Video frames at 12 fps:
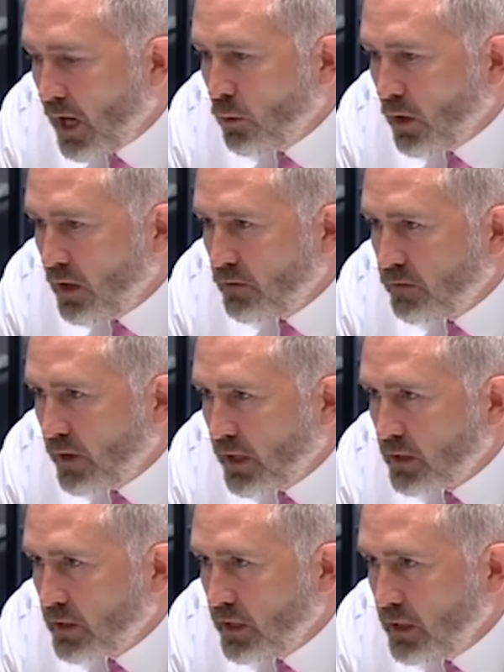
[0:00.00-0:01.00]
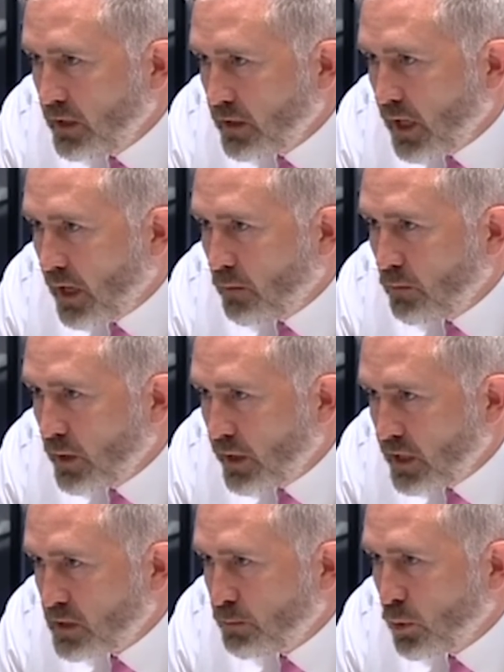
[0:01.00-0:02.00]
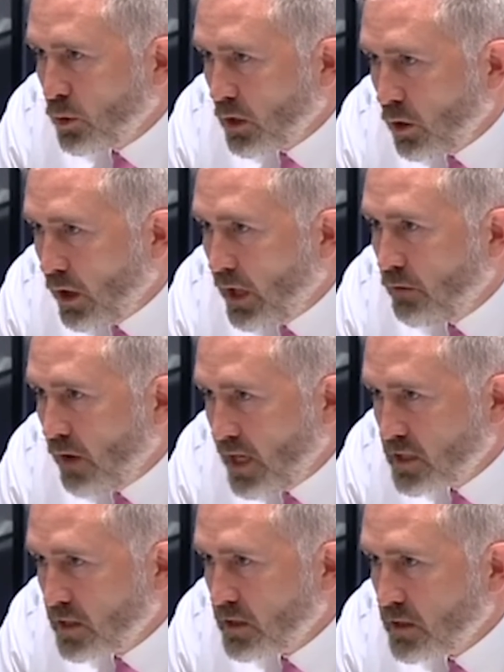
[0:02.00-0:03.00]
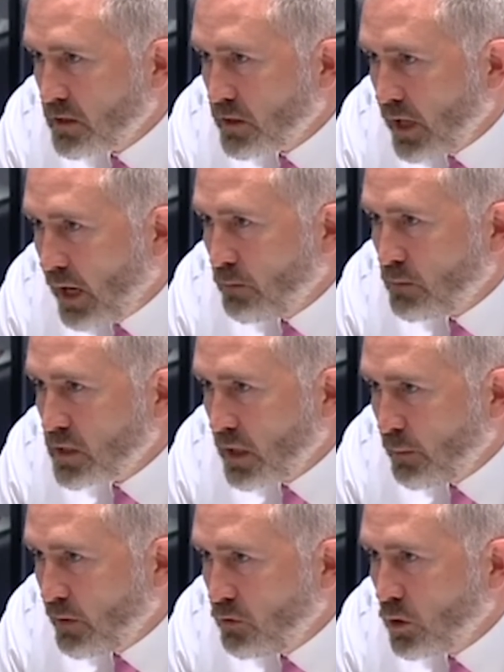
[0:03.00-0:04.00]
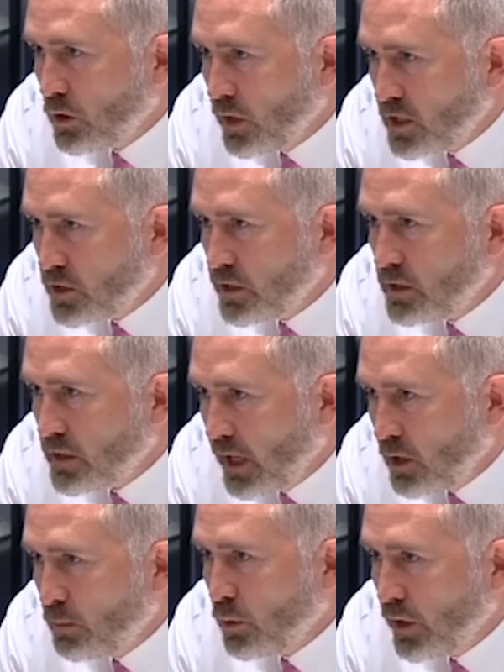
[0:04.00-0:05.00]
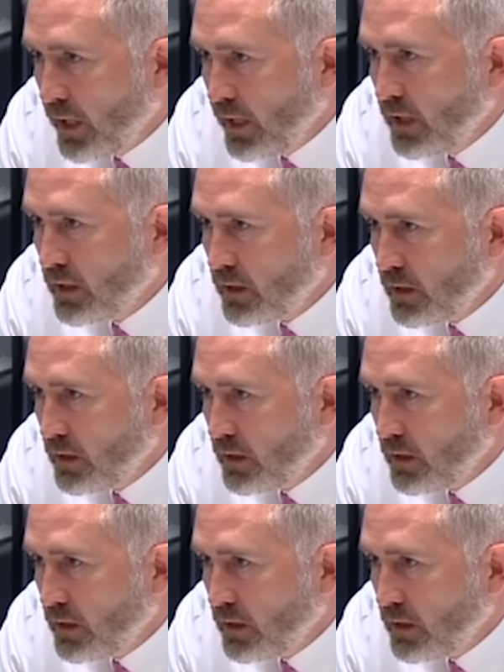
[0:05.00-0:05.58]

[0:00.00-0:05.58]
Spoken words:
Quite frankly, it's borderline racist. Some of your questions that you're putting here.